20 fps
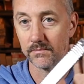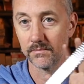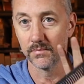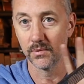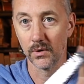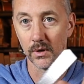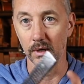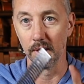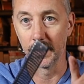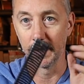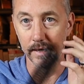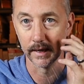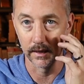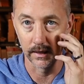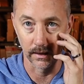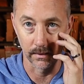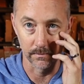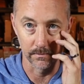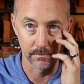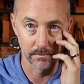put a link
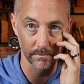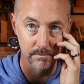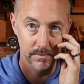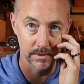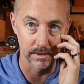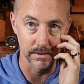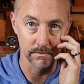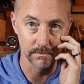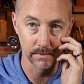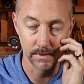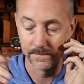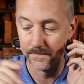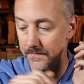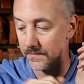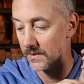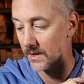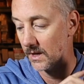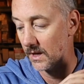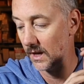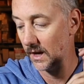up, but
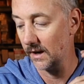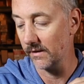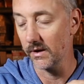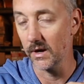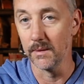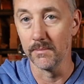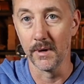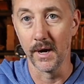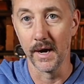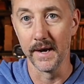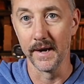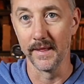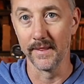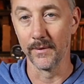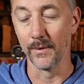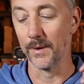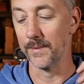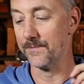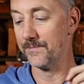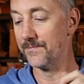I've got to buy another
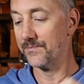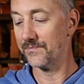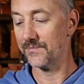one.